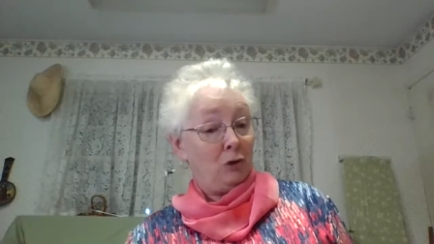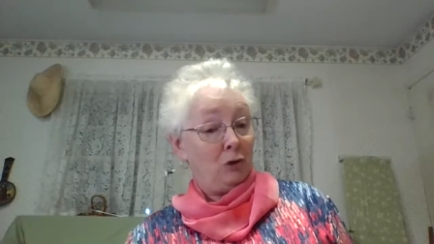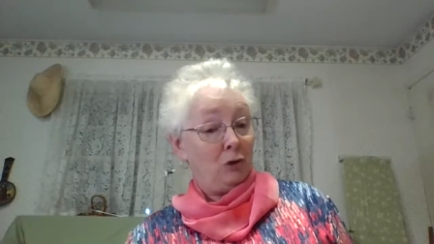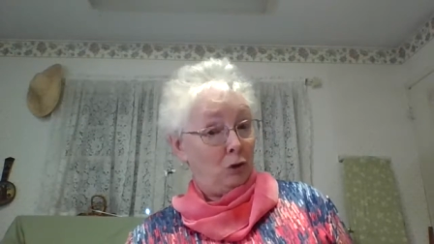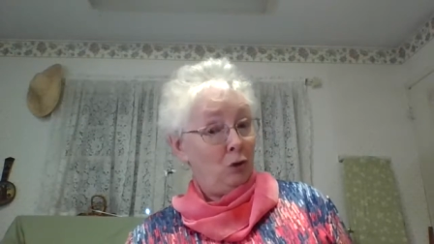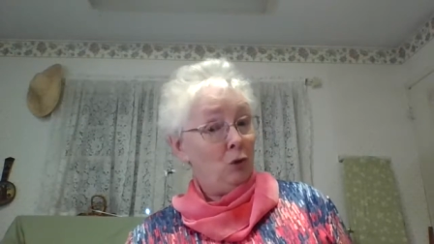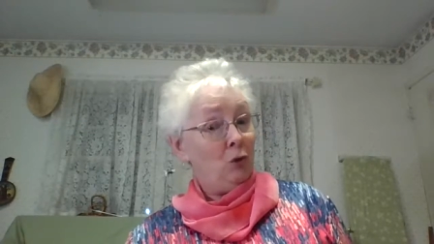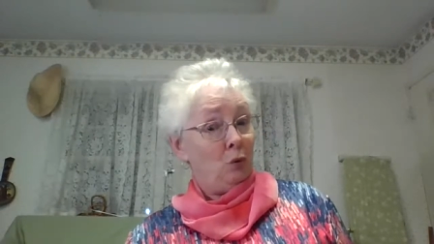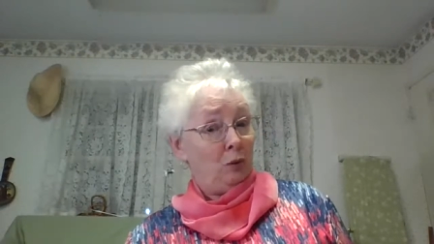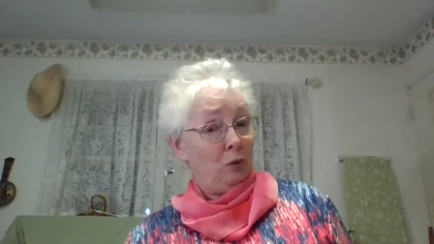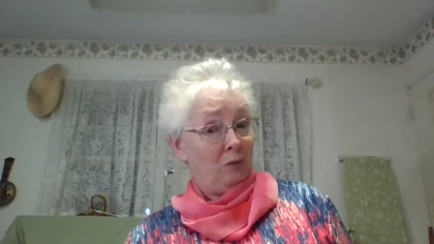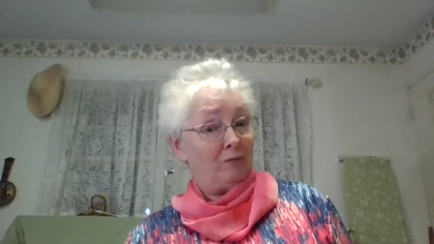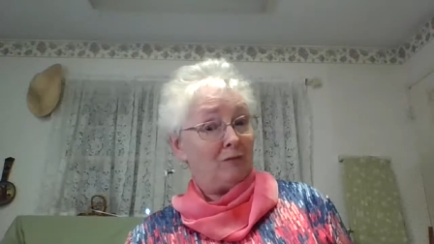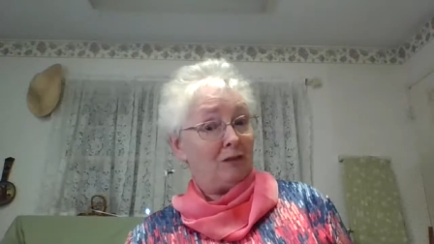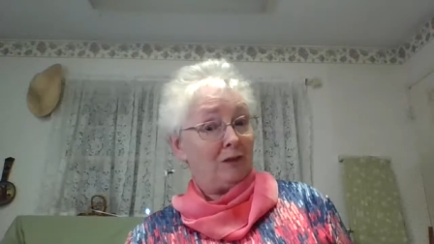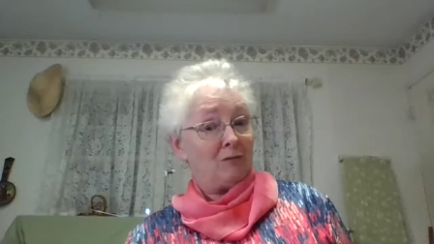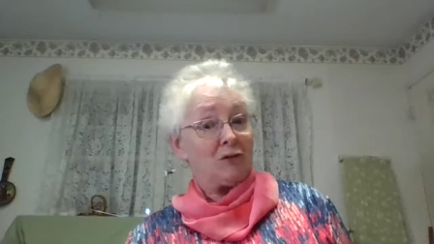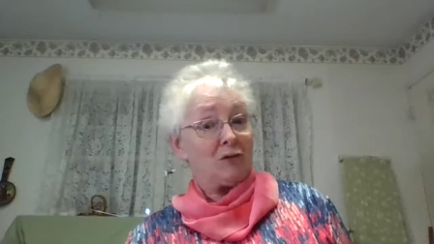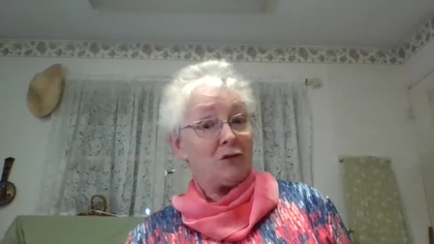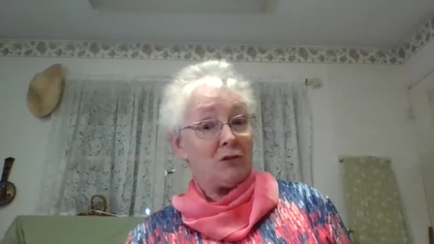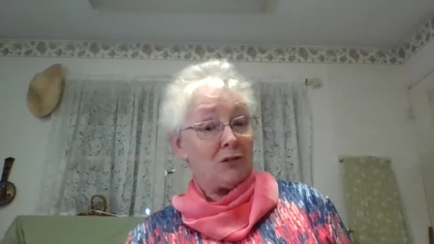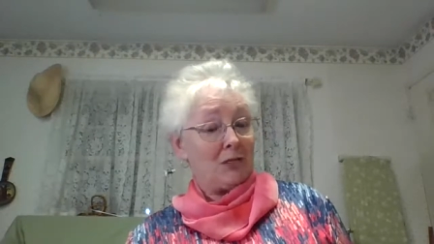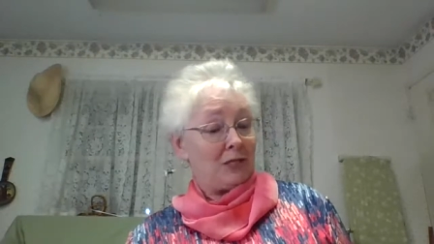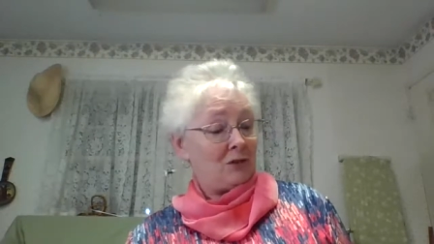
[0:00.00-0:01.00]
You have
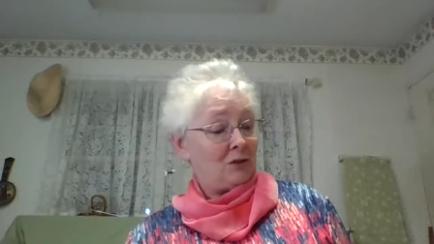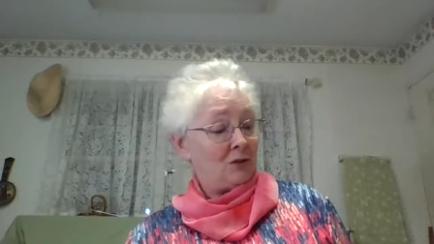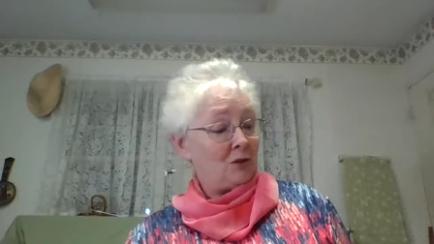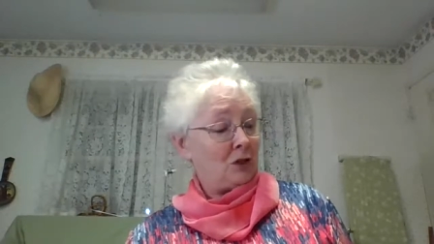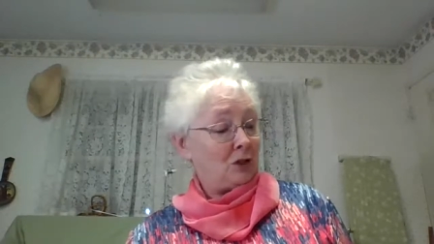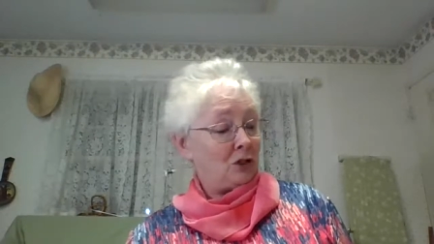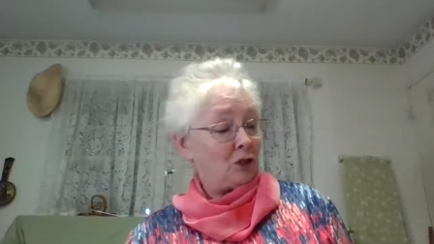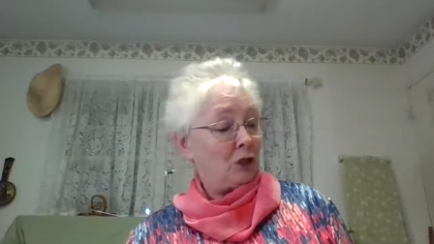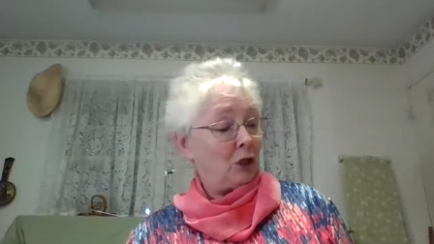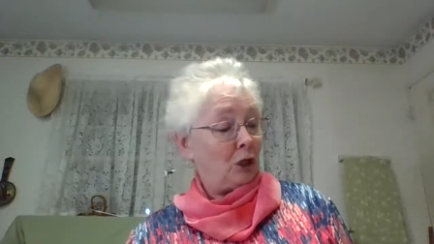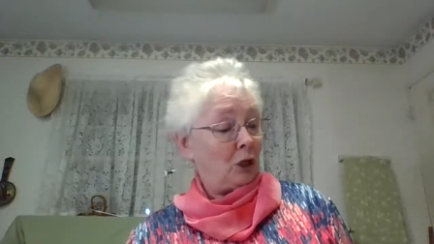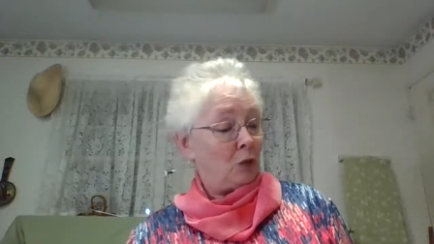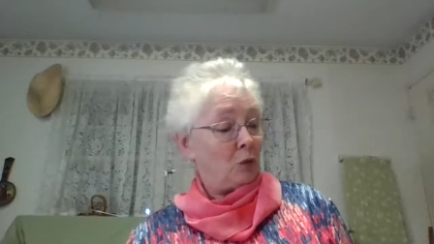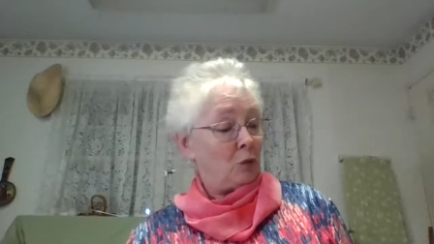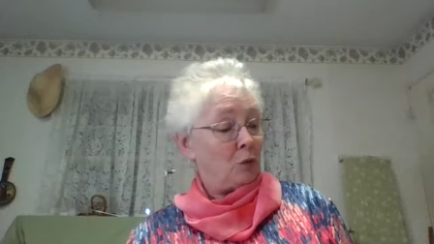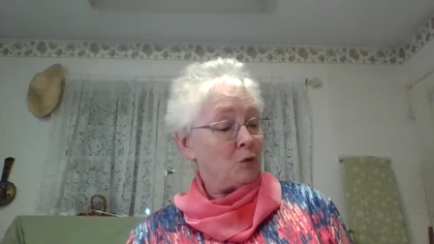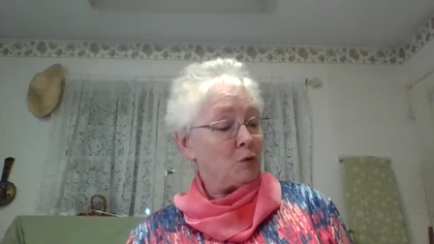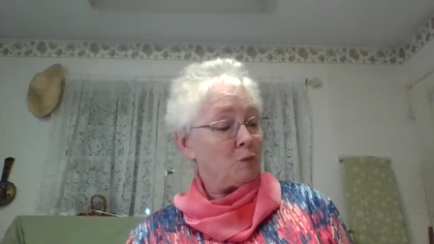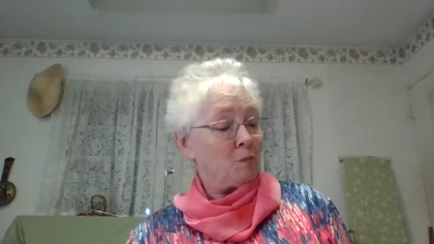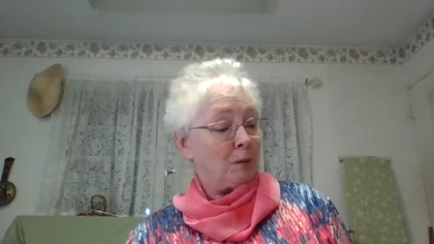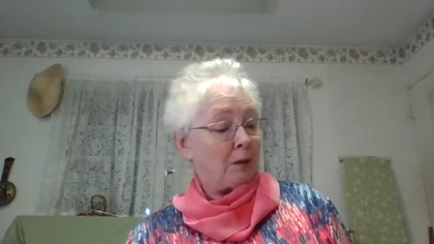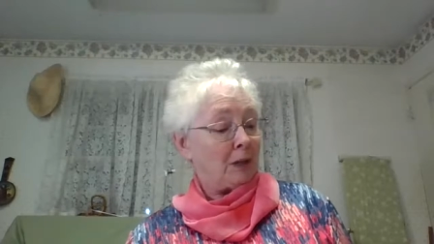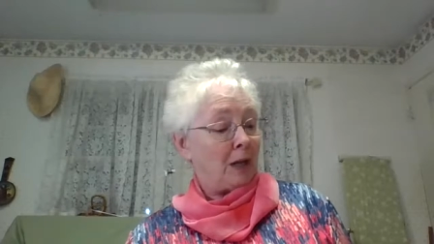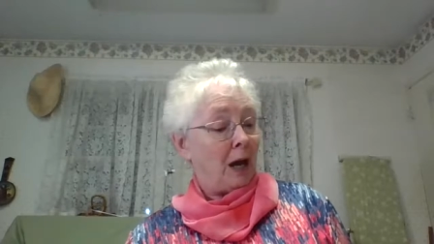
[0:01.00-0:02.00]
never seen such
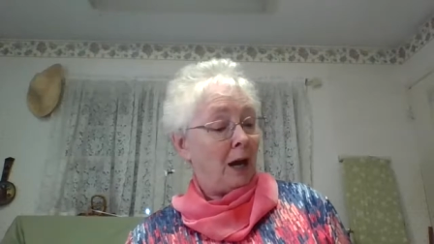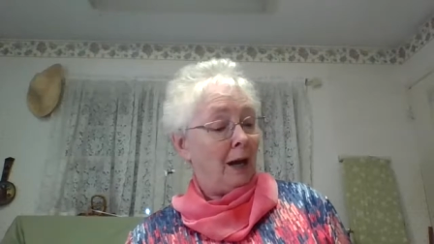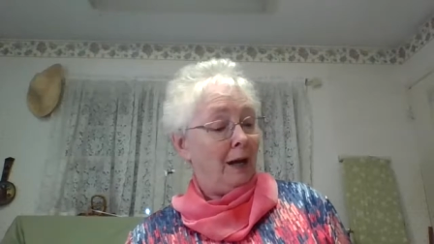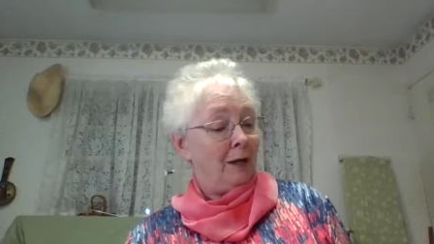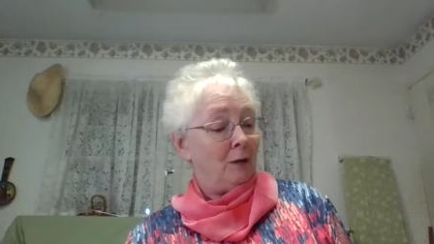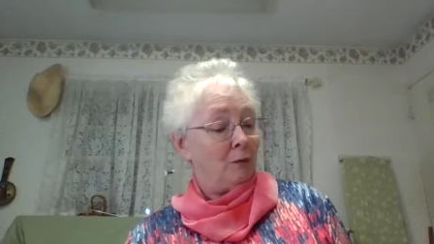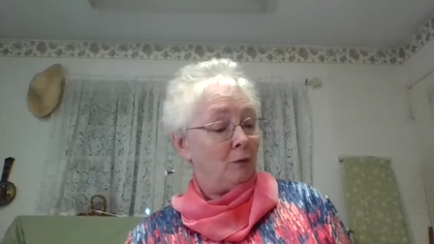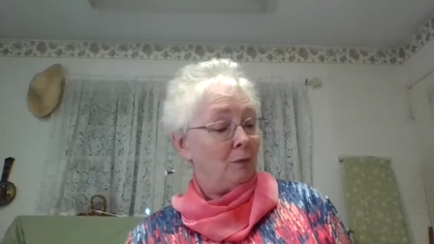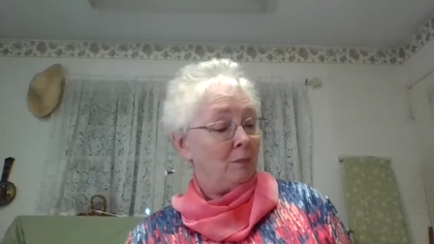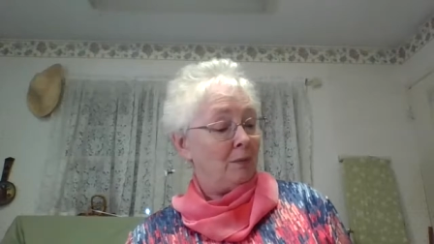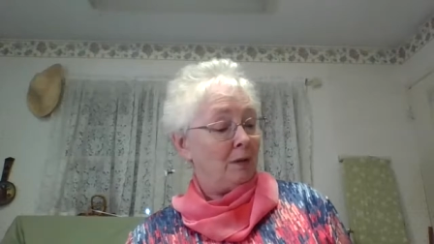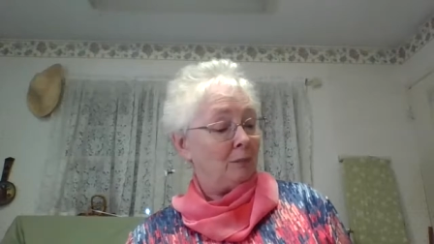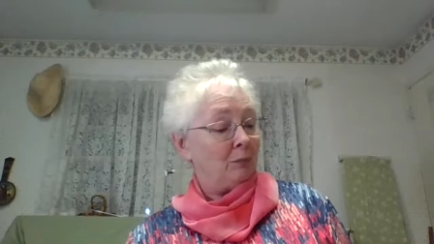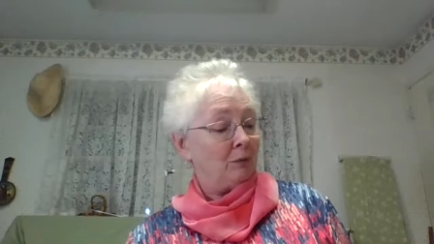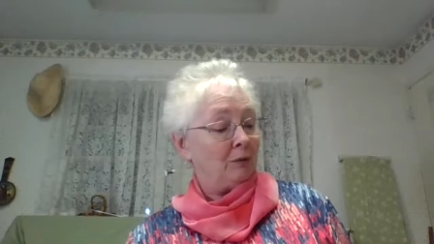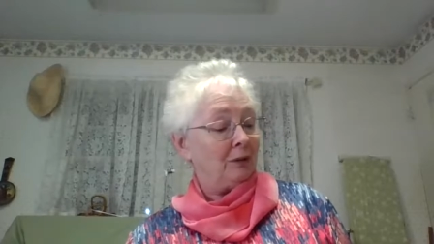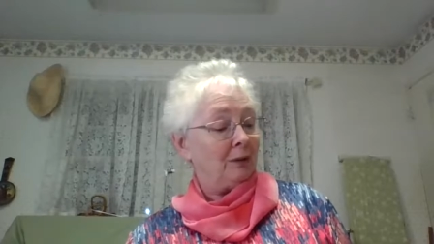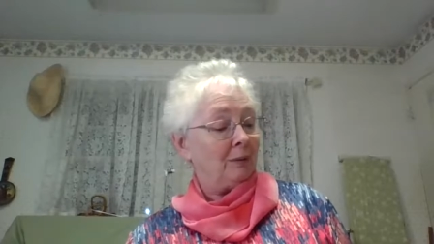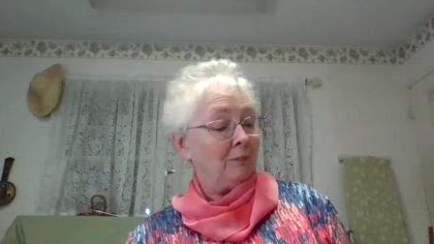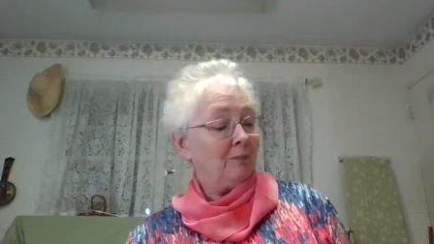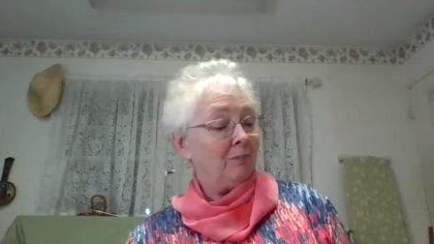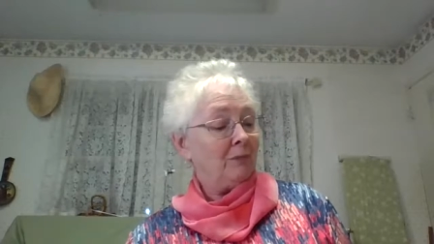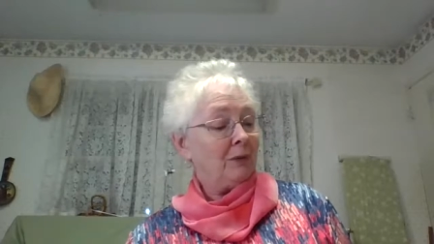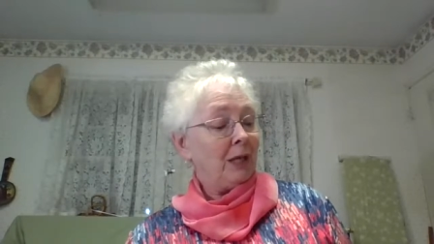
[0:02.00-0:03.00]
clothes, but I
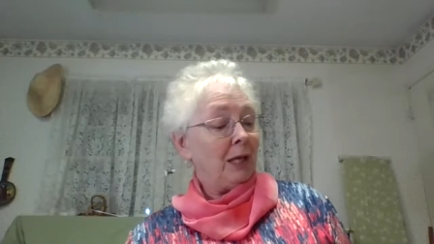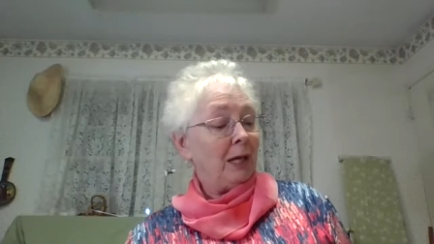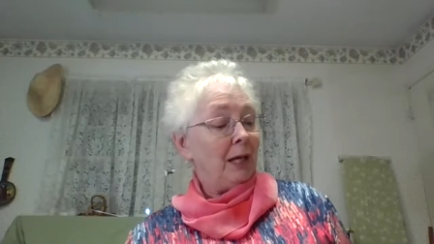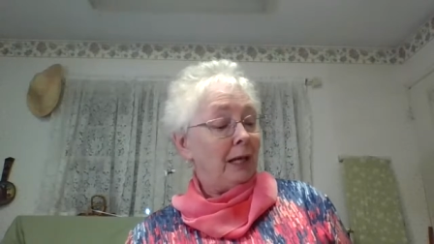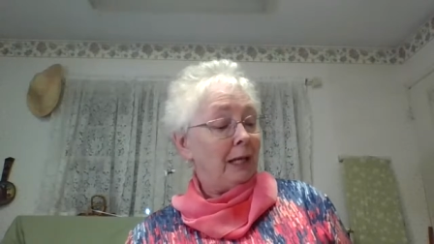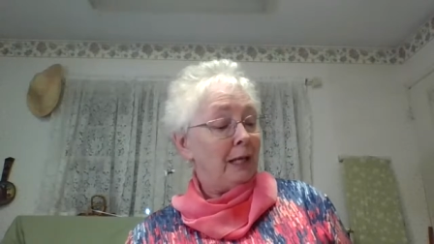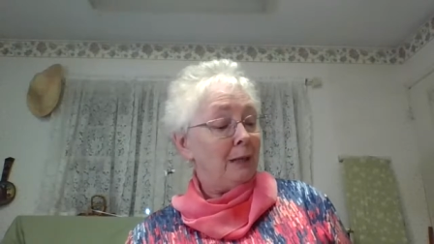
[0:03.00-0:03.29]
remember them.